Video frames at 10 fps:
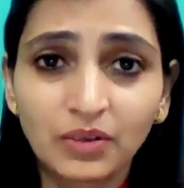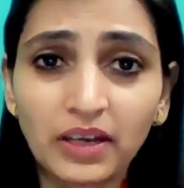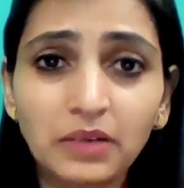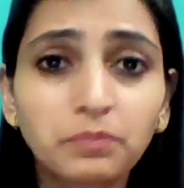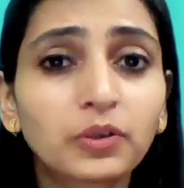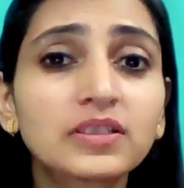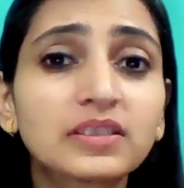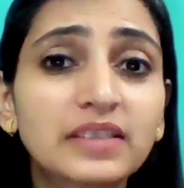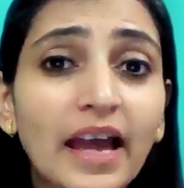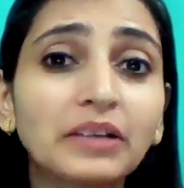right?
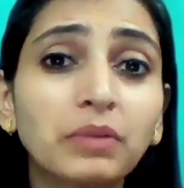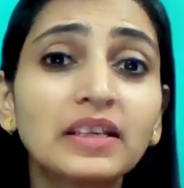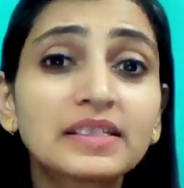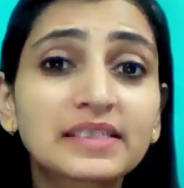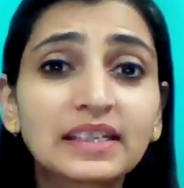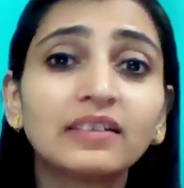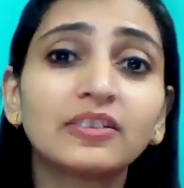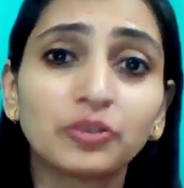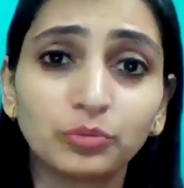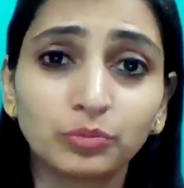Because that may
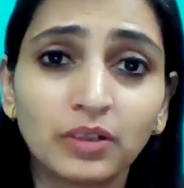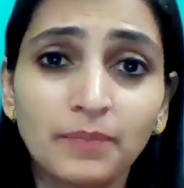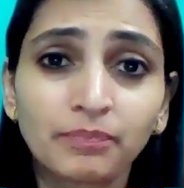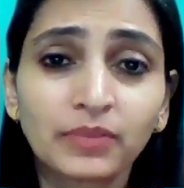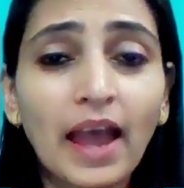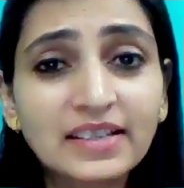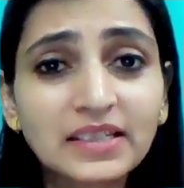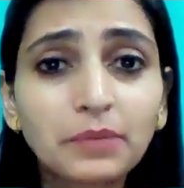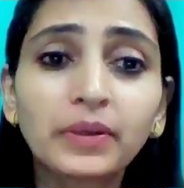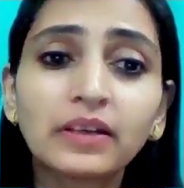scare you.
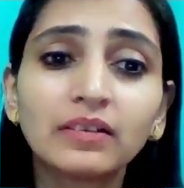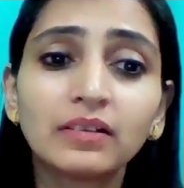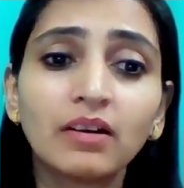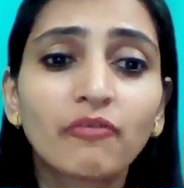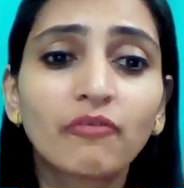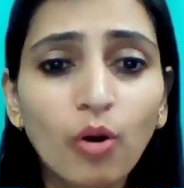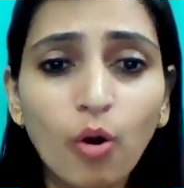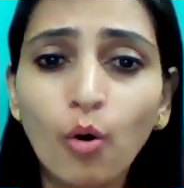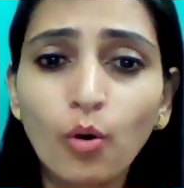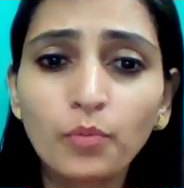As a beginner for
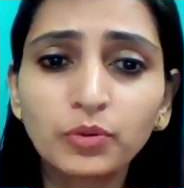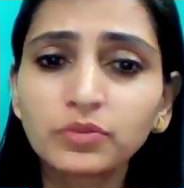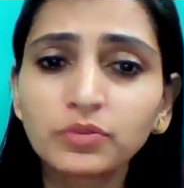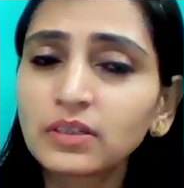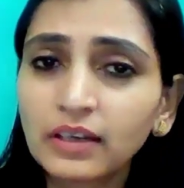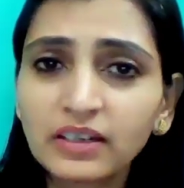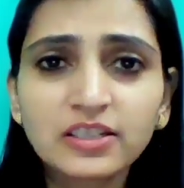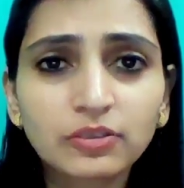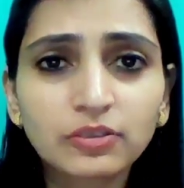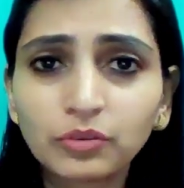home use, it
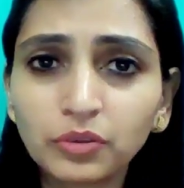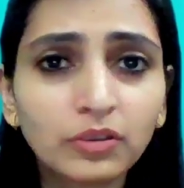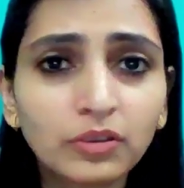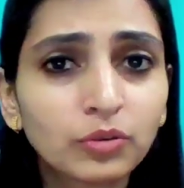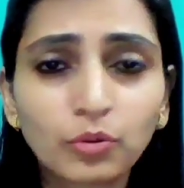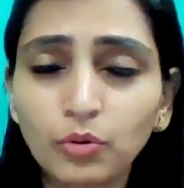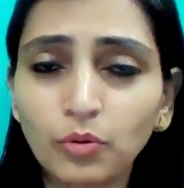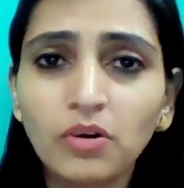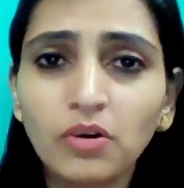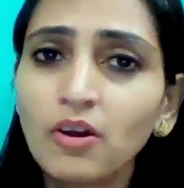is good to
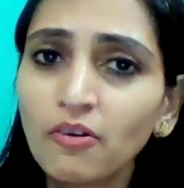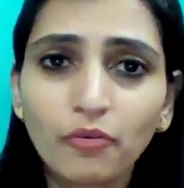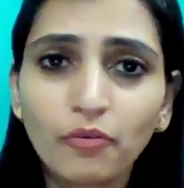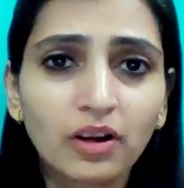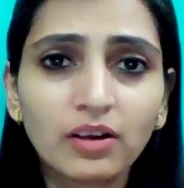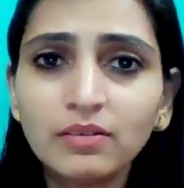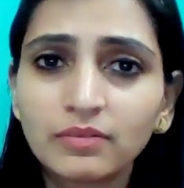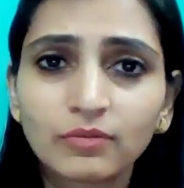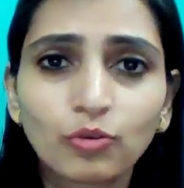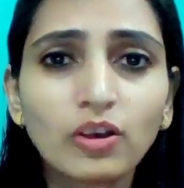go for a
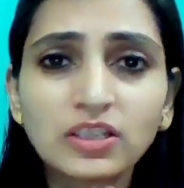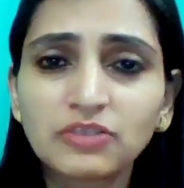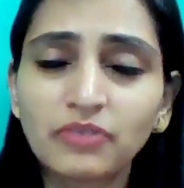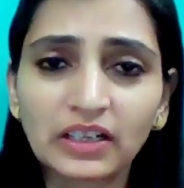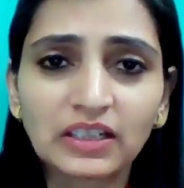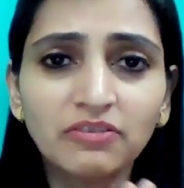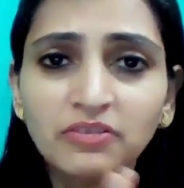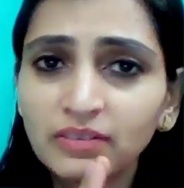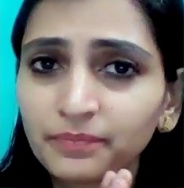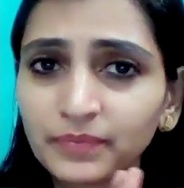cost effective,
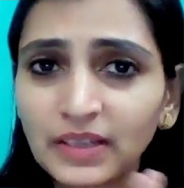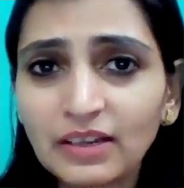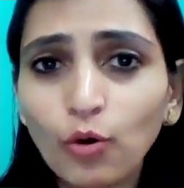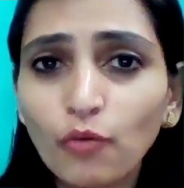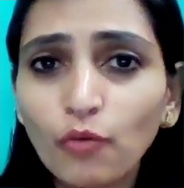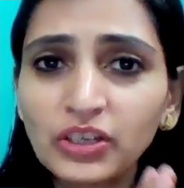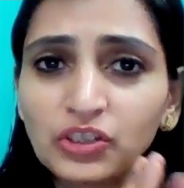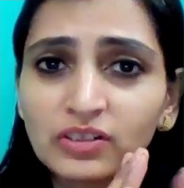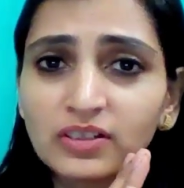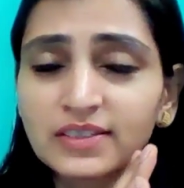low
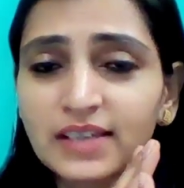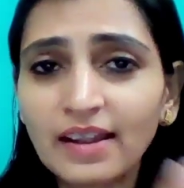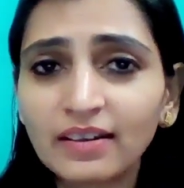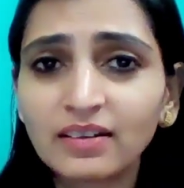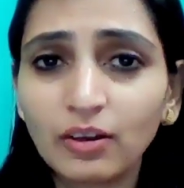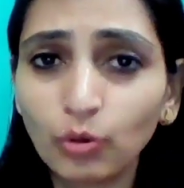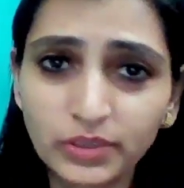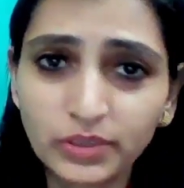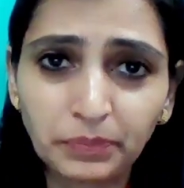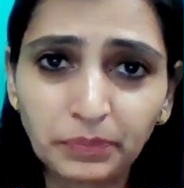features and
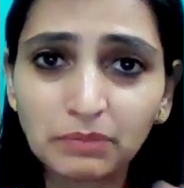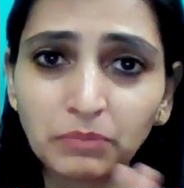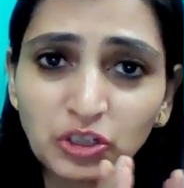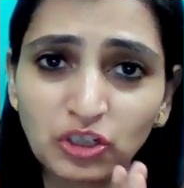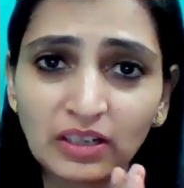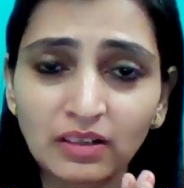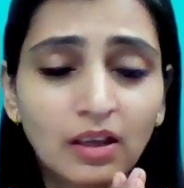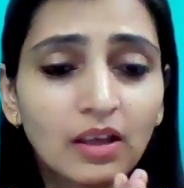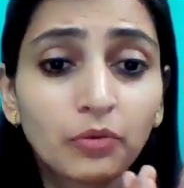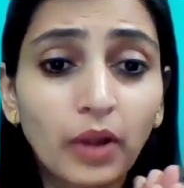low speed machine,
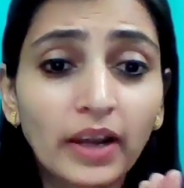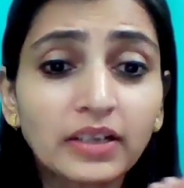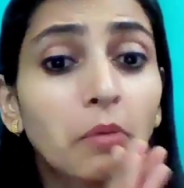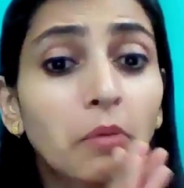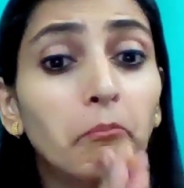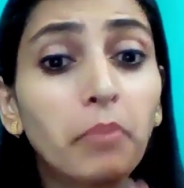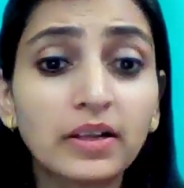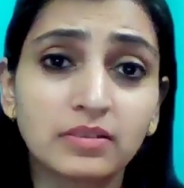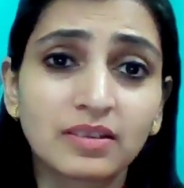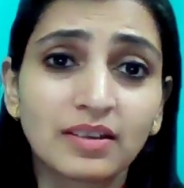right?
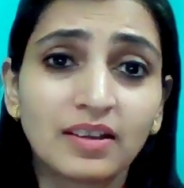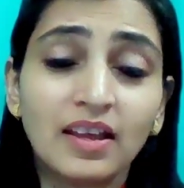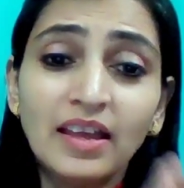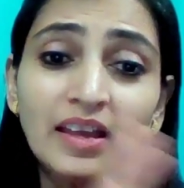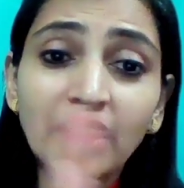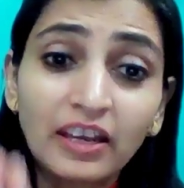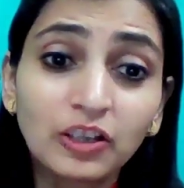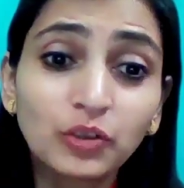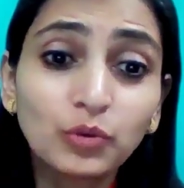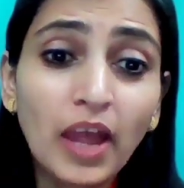But
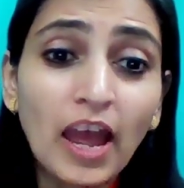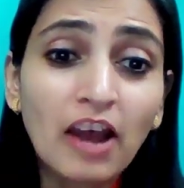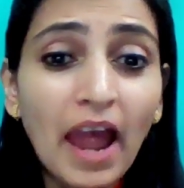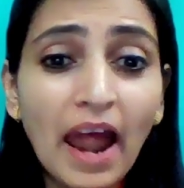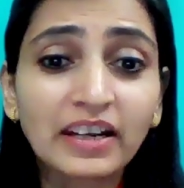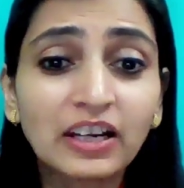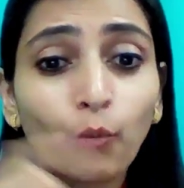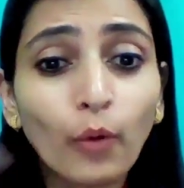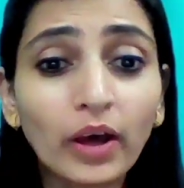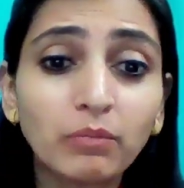here you have
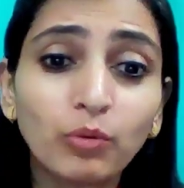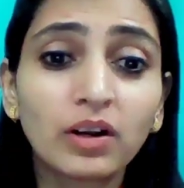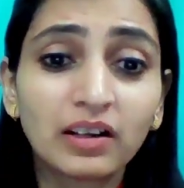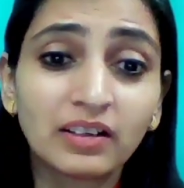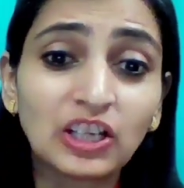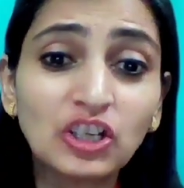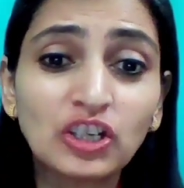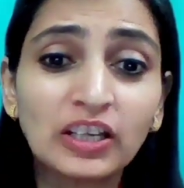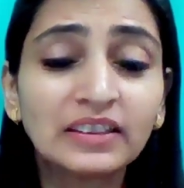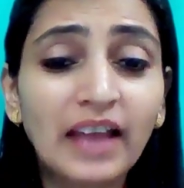added one more
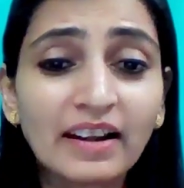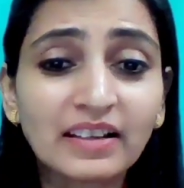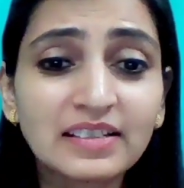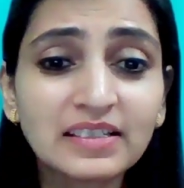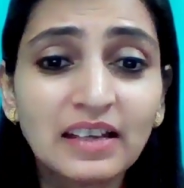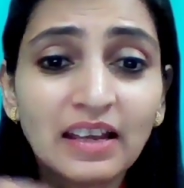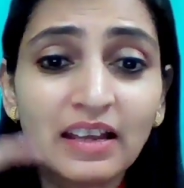conditioning, that is